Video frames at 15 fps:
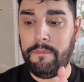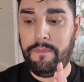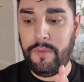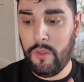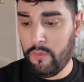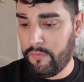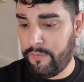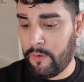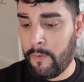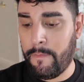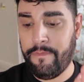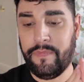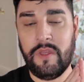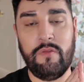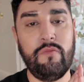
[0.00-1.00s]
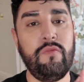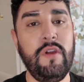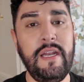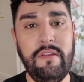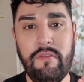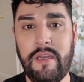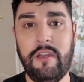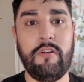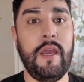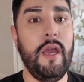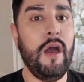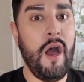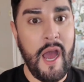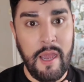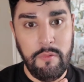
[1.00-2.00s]
Beautiful. Really, really great.
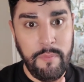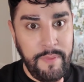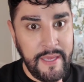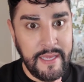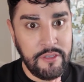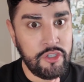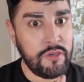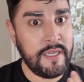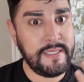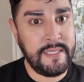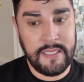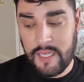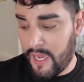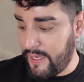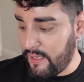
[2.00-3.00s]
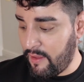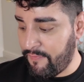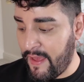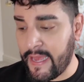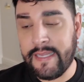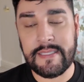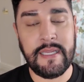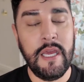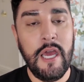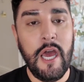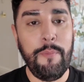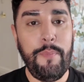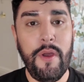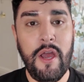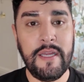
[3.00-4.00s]
I would be interested. I love that as
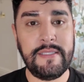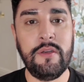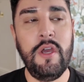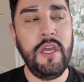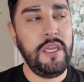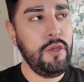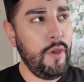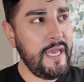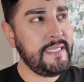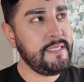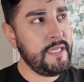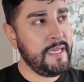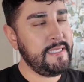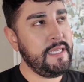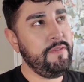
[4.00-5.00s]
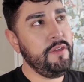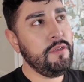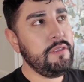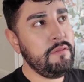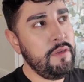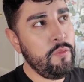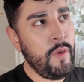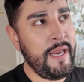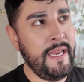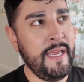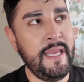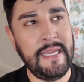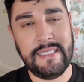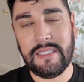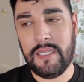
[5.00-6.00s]
a personal, it's nice. If you're doing a
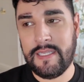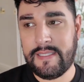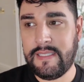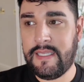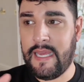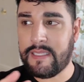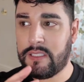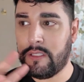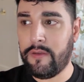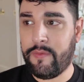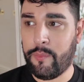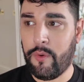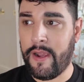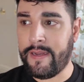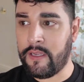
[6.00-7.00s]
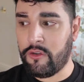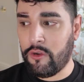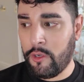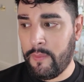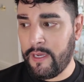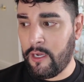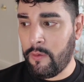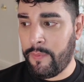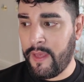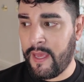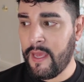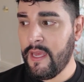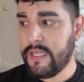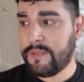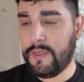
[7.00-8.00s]
wedding, it's nice to get to know the bride and groom a little
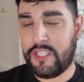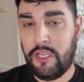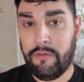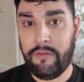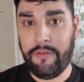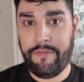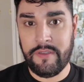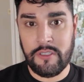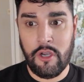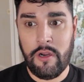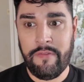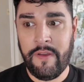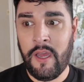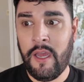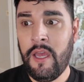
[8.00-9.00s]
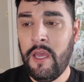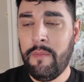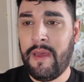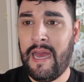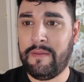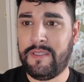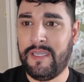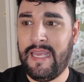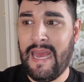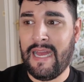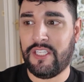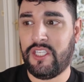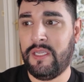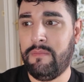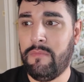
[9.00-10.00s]
bit, especially with a photographer. Perhaps you're
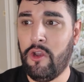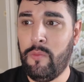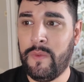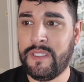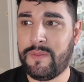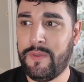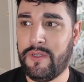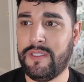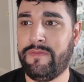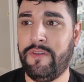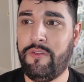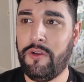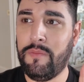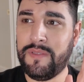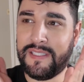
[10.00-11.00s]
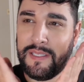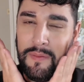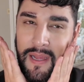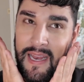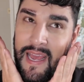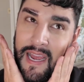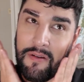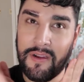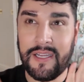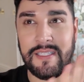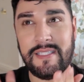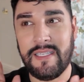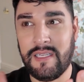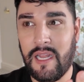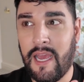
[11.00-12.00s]
catching moments because the groom's so
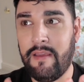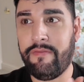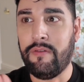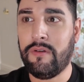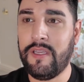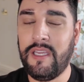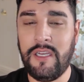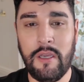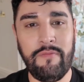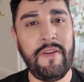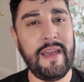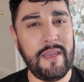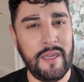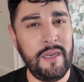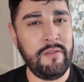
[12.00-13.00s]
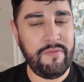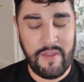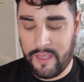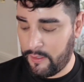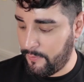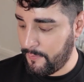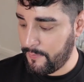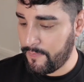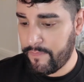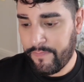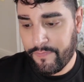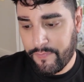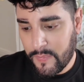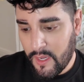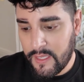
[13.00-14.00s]
hilarious in life, or, that kind of thing.
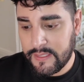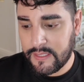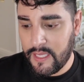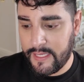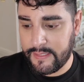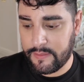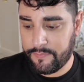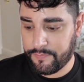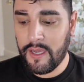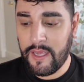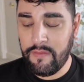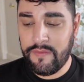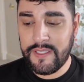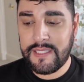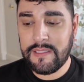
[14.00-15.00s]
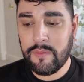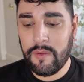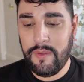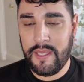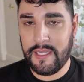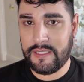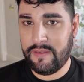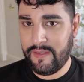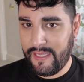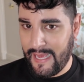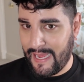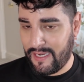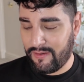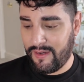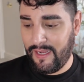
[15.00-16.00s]
It's nice. Okay, this is where we get to the
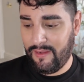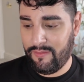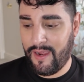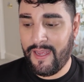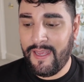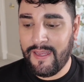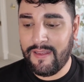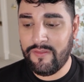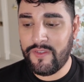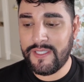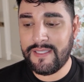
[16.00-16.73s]
gallery, right?